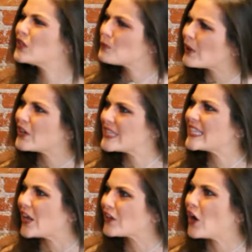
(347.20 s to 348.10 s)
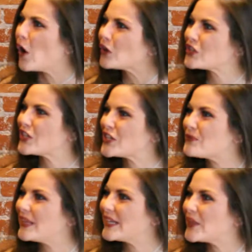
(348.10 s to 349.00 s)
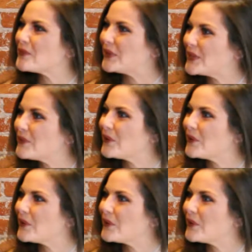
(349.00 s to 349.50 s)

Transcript: Experiencing other cultures, meeting other people.